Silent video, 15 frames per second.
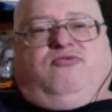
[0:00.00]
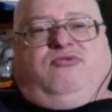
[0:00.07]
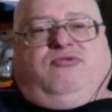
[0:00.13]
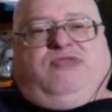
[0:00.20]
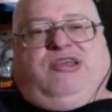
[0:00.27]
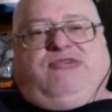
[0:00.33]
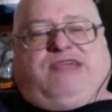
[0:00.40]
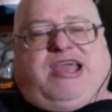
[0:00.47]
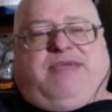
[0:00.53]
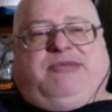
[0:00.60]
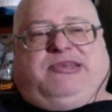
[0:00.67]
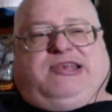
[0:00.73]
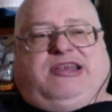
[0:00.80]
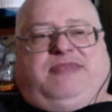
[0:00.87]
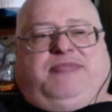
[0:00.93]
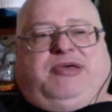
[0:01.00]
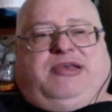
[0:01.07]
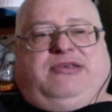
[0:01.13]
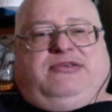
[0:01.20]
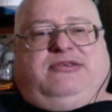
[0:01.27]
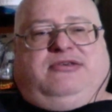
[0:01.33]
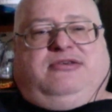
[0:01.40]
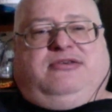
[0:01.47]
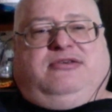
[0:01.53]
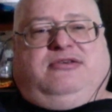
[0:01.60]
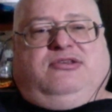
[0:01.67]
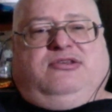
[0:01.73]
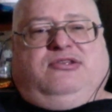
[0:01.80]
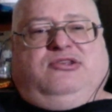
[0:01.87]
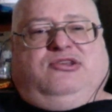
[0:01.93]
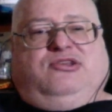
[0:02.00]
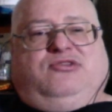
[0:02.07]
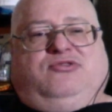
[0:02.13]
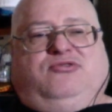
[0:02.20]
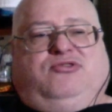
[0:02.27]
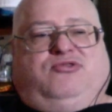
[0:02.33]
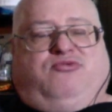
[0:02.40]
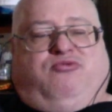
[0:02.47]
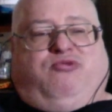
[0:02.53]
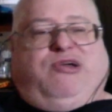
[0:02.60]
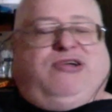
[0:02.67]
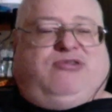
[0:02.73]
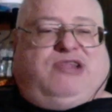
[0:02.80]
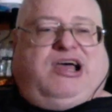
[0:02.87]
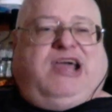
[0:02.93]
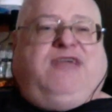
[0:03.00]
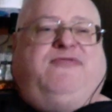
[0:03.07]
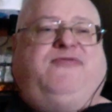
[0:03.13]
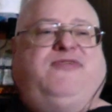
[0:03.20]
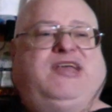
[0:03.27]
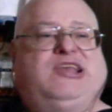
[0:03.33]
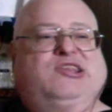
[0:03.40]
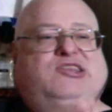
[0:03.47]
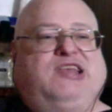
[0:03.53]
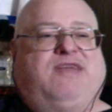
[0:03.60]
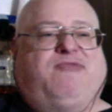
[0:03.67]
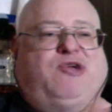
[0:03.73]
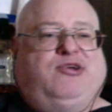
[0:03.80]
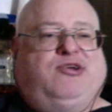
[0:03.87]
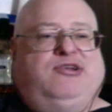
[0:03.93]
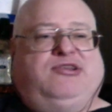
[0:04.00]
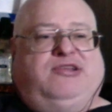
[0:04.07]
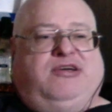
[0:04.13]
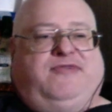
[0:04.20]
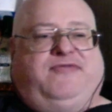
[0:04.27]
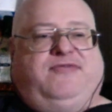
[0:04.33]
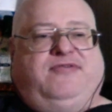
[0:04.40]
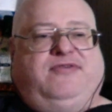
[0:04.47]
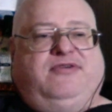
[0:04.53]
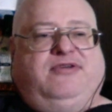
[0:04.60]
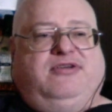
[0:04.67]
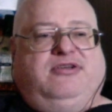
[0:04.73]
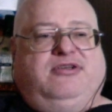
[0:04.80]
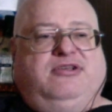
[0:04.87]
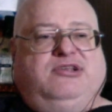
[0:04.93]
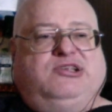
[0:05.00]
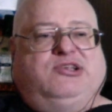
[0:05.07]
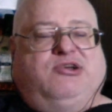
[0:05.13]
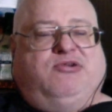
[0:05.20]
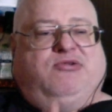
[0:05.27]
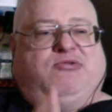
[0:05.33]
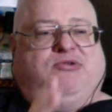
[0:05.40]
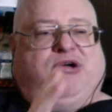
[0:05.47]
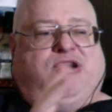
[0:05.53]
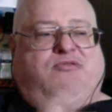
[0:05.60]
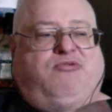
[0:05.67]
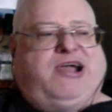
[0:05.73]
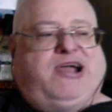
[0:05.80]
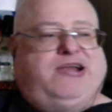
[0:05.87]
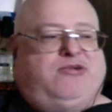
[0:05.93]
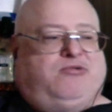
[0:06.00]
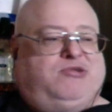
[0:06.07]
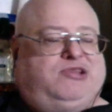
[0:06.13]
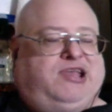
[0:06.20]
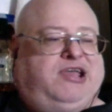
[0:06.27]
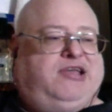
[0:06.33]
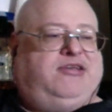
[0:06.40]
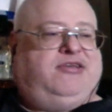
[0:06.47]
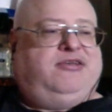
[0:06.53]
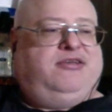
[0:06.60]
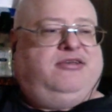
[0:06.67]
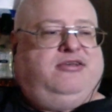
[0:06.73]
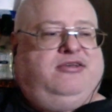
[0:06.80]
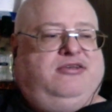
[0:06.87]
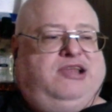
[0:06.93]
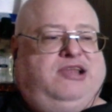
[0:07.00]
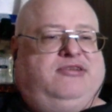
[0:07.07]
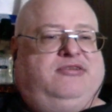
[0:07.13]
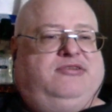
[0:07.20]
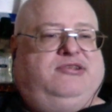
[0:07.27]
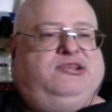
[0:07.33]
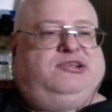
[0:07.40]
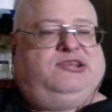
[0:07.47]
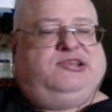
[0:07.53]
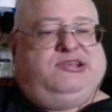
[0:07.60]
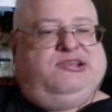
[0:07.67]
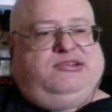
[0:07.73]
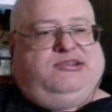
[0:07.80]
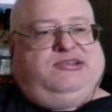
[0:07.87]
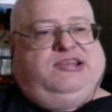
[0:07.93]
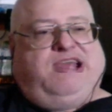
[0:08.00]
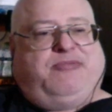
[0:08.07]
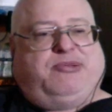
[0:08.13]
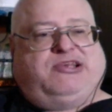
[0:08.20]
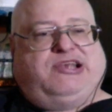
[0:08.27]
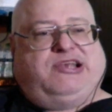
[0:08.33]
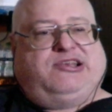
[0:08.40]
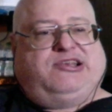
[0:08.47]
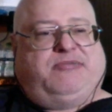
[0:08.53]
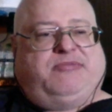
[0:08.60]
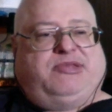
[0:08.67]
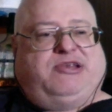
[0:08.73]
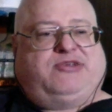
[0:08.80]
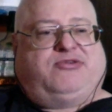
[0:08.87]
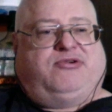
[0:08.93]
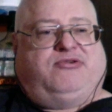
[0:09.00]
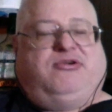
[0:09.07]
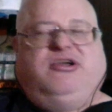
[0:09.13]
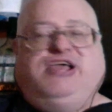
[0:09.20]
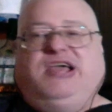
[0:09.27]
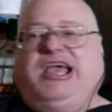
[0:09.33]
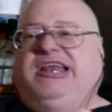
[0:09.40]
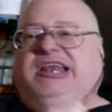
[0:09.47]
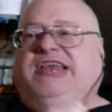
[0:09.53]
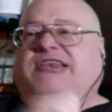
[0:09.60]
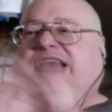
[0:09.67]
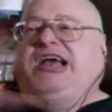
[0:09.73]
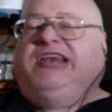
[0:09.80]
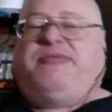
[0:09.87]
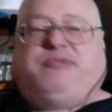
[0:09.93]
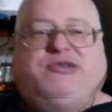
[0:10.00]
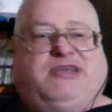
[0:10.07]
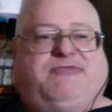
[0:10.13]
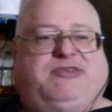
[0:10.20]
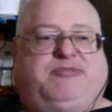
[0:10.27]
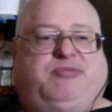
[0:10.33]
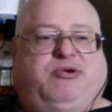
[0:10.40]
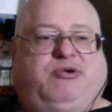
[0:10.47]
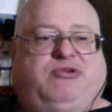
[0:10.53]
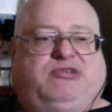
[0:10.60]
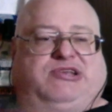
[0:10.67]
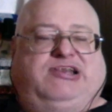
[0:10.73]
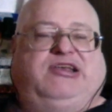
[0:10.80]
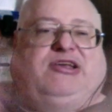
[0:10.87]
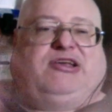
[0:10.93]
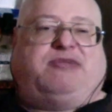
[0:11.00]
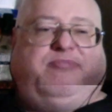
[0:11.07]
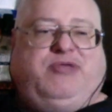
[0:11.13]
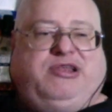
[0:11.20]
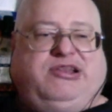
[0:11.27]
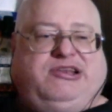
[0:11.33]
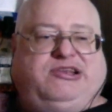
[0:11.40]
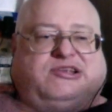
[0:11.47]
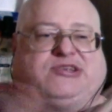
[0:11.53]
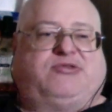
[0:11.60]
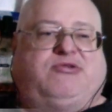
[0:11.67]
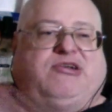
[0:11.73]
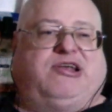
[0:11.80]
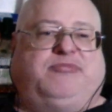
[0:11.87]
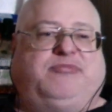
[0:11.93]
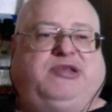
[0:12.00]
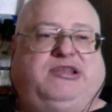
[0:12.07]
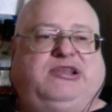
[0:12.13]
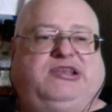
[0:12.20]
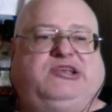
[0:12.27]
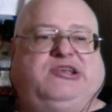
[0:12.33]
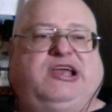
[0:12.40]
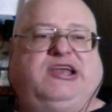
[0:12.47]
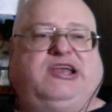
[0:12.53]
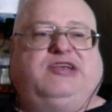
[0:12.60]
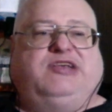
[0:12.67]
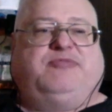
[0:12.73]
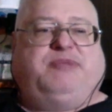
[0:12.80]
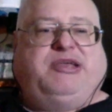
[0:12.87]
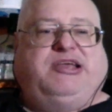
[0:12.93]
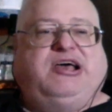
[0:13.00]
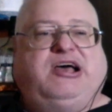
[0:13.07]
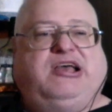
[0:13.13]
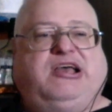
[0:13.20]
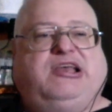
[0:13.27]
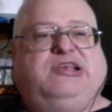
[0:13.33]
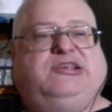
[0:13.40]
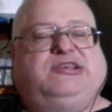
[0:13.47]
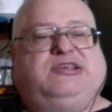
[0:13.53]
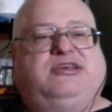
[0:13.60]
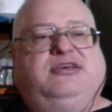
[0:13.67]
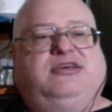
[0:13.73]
Neil Gaiman said it best. Real life is never good enough. So a writer will take like 10% of something that's true and then 90% of it's bullshit and completely distorted and completely changed because